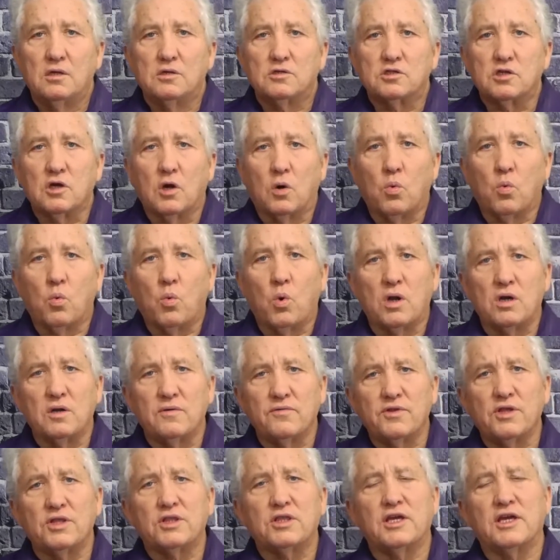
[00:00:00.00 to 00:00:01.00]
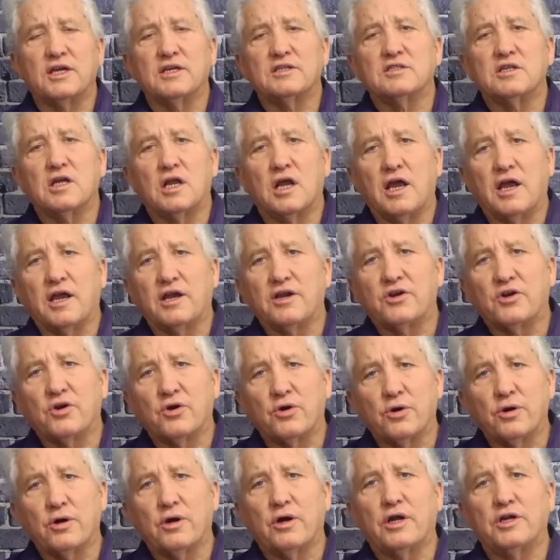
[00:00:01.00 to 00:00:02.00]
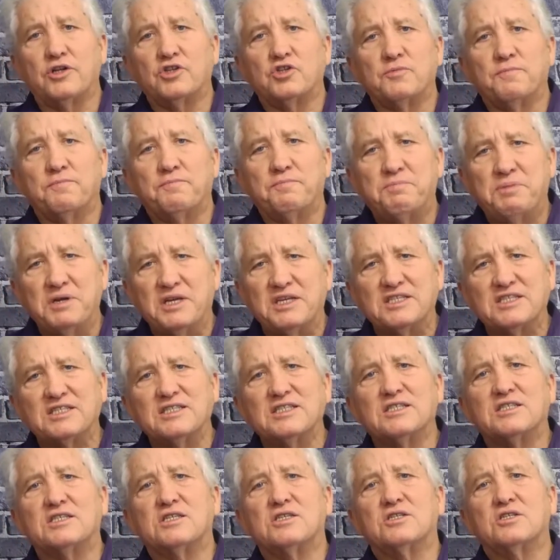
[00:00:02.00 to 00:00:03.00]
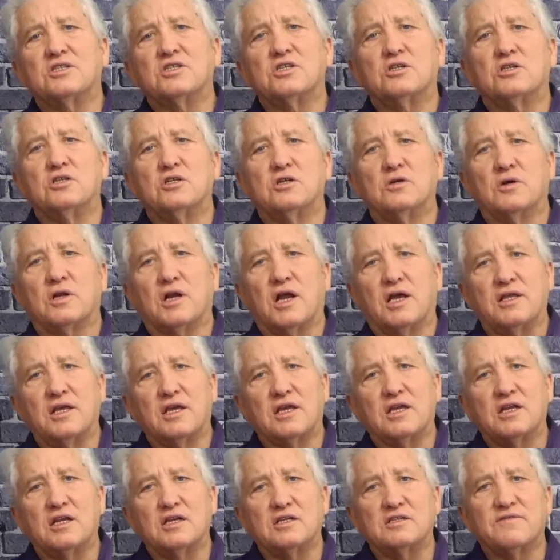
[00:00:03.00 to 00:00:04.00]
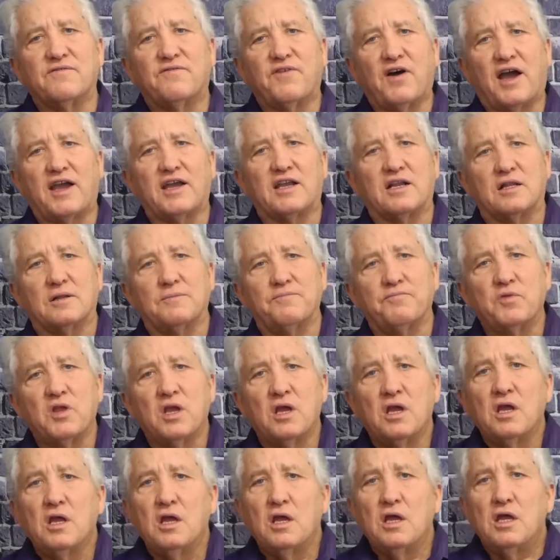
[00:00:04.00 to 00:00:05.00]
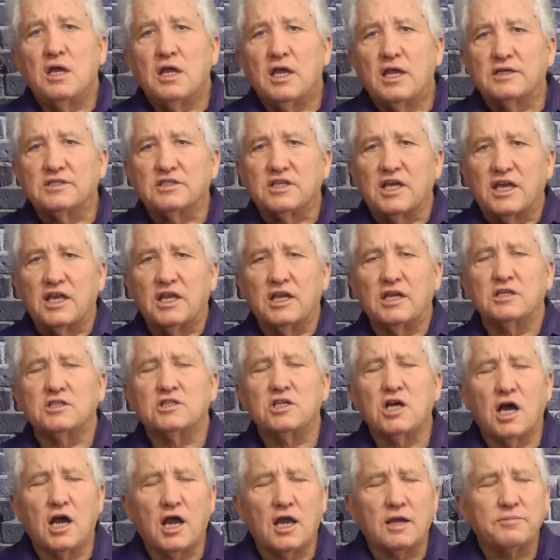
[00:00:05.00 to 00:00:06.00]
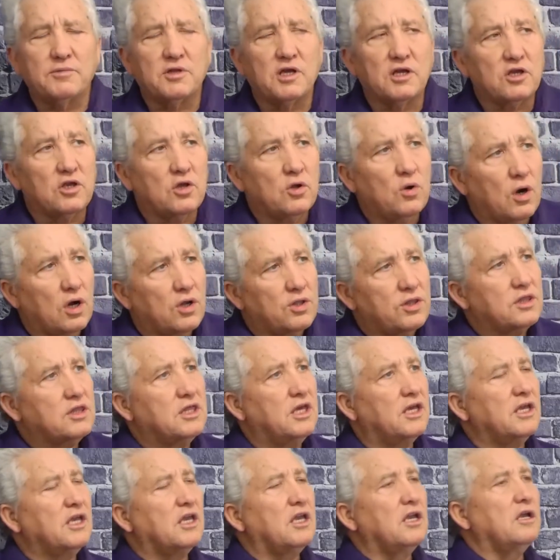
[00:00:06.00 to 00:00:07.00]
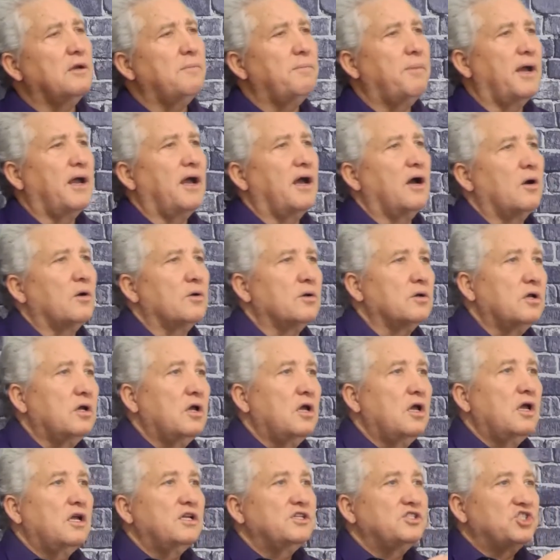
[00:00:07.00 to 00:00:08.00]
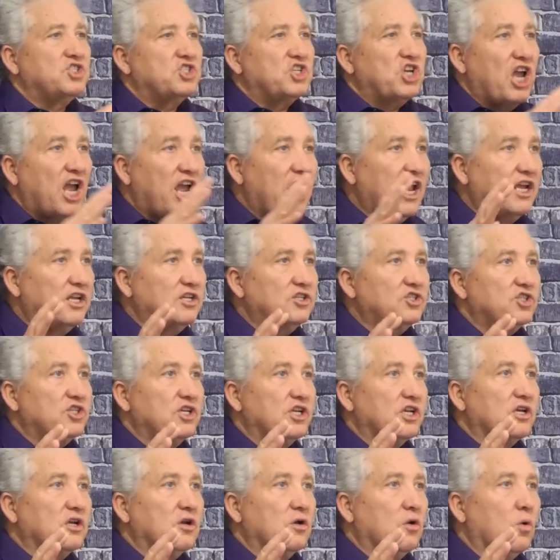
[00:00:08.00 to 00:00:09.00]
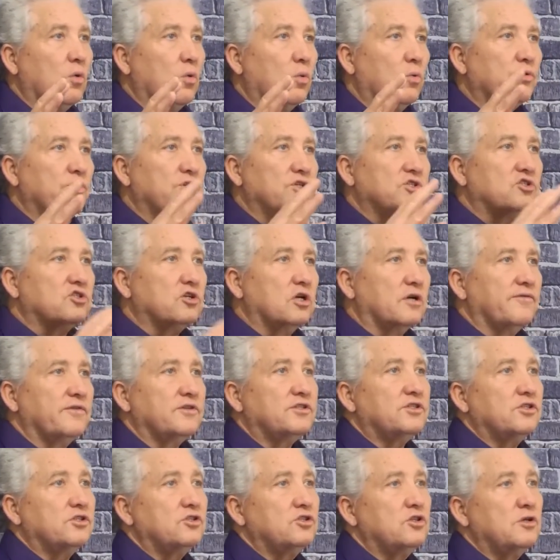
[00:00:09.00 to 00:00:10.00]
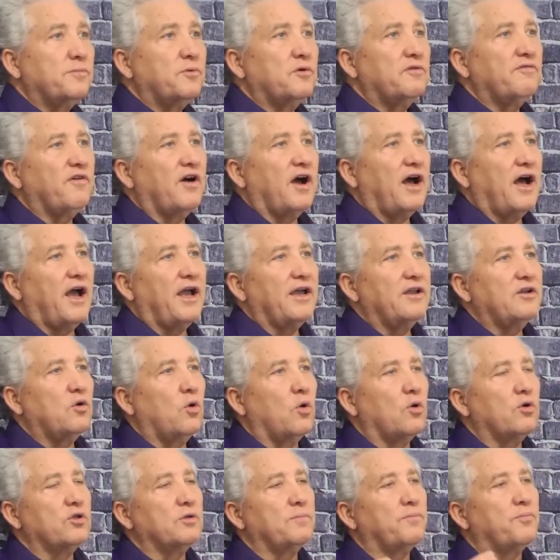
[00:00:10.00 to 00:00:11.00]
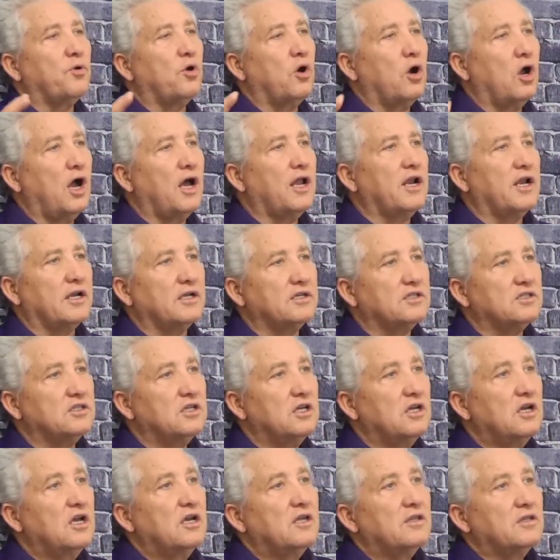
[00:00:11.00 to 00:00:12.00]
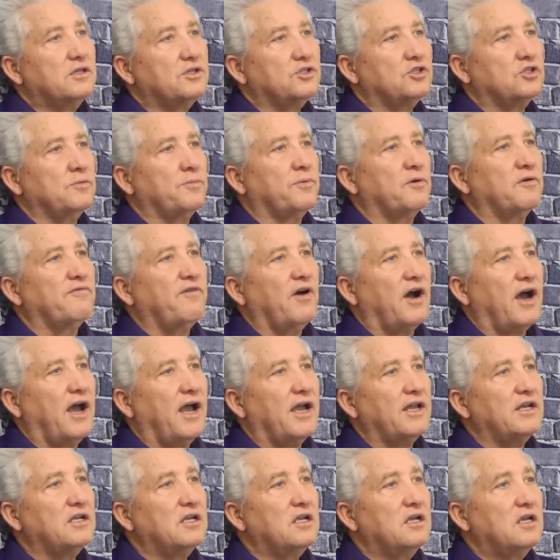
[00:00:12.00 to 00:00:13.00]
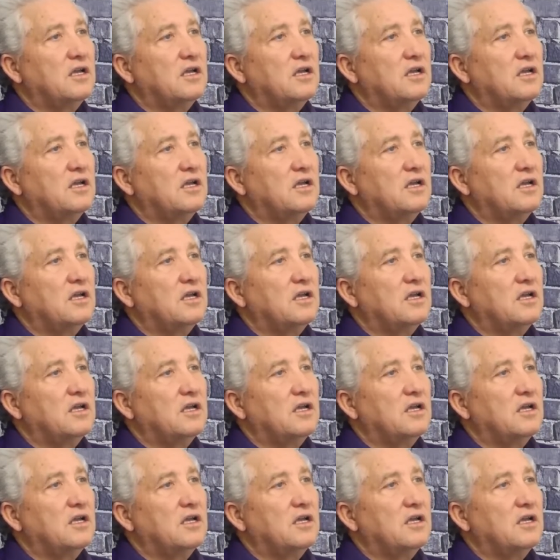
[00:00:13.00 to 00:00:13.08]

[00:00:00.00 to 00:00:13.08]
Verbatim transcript: So one of the things that I encourage businesses to do, and I think it is vital, is any time that you are thinking about changing the services you provide or the products that you provide,